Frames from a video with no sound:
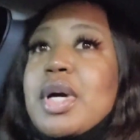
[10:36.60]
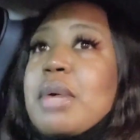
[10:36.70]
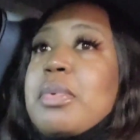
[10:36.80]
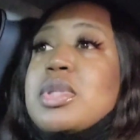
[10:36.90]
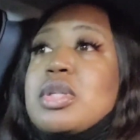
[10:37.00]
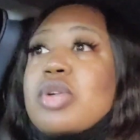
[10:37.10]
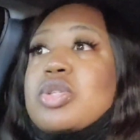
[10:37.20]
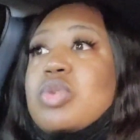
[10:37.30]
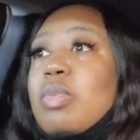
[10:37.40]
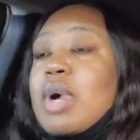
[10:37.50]
I'm going to the grocery
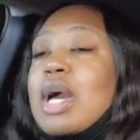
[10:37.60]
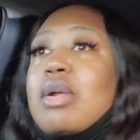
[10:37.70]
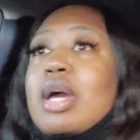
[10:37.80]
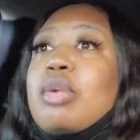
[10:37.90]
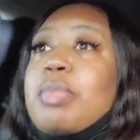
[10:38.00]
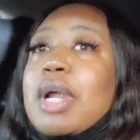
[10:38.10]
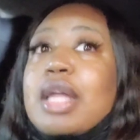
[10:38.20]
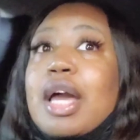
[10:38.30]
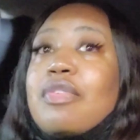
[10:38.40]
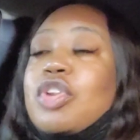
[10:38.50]
store. One, I don't have no broccoli.
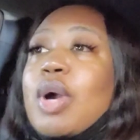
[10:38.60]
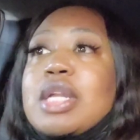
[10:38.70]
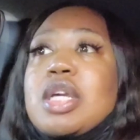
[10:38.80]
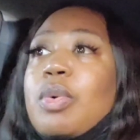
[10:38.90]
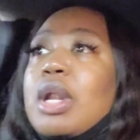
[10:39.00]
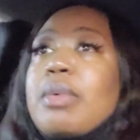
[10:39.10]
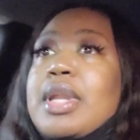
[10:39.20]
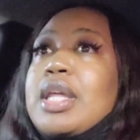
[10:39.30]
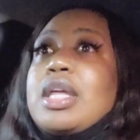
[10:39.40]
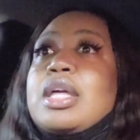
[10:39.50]
I have no idea what I
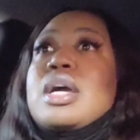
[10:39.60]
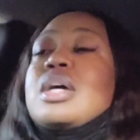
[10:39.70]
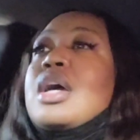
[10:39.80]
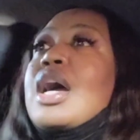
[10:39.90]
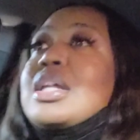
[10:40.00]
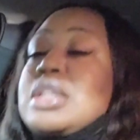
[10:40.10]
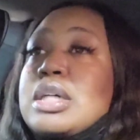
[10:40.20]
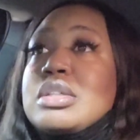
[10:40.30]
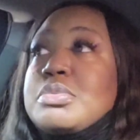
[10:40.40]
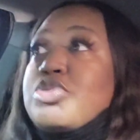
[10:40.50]
want to eat. I took
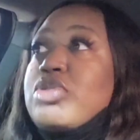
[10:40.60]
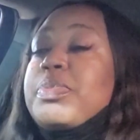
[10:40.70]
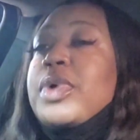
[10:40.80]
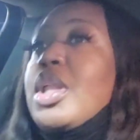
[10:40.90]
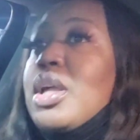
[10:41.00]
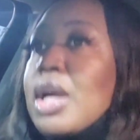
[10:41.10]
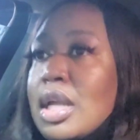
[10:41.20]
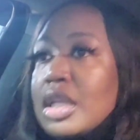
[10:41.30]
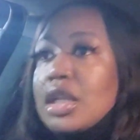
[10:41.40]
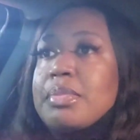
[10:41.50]
out some shrimp earlier. I
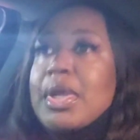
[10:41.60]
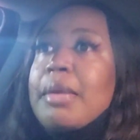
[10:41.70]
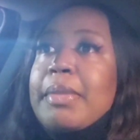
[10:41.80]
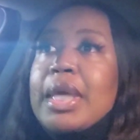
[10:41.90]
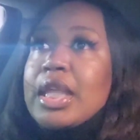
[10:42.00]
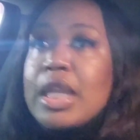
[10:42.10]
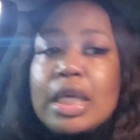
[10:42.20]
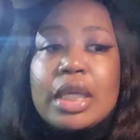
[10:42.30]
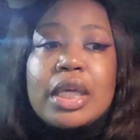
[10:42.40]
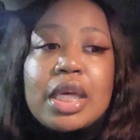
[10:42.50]
ended up not making
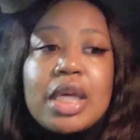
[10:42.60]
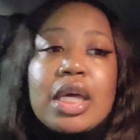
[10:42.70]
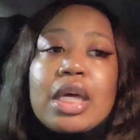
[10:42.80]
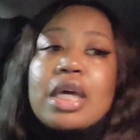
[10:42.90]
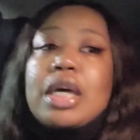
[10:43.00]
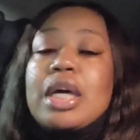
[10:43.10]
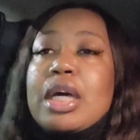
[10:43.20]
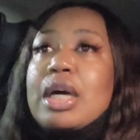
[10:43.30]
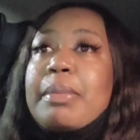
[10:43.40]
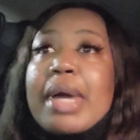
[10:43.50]
it.
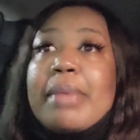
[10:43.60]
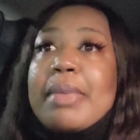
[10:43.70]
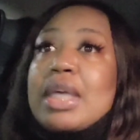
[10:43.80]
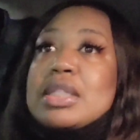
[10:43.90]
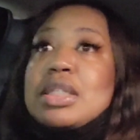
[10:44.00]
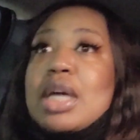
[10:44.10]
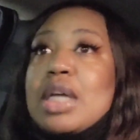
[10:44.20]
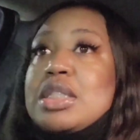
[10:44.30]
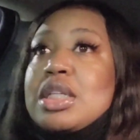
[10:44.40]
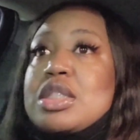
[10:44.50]
I might make it
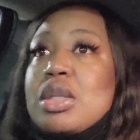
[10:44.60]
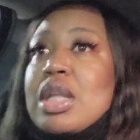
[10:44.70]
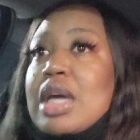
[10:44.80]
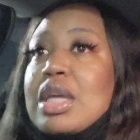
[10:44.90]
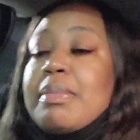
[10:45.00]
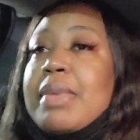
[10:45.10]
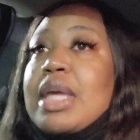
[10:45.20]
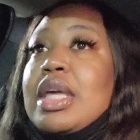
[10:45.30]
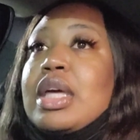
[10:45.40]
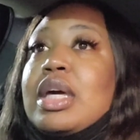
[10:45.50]
tonight just so that I can
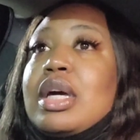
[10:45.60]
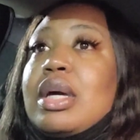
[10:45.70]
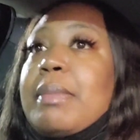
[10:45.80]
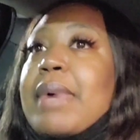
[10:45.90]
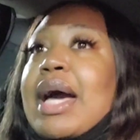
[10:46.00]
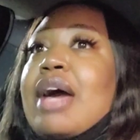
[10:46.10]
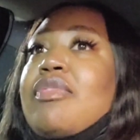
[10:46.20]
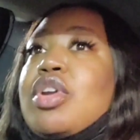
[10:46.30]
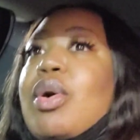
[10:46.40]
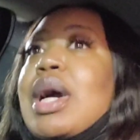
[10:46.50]
make it. But I have
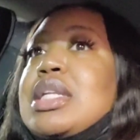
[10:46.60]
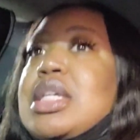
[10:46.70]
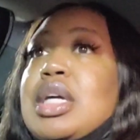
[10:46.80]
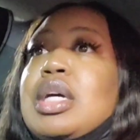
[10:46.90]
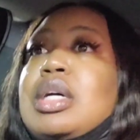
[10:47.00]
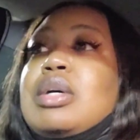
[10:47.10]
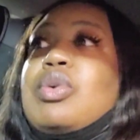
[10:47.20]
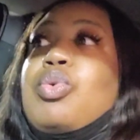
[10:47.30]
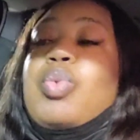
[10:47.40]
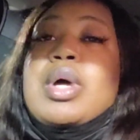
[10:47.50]
no idea
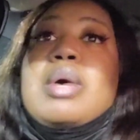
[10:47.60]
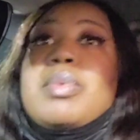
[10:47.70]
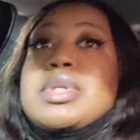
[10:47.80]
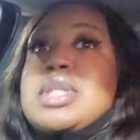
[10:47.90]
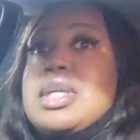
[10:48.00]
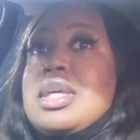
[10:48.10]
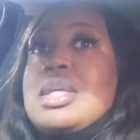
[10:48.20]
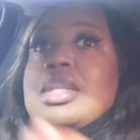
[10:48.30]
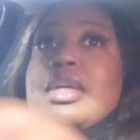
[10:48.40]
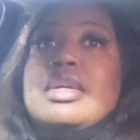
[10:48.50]
what I want to eat.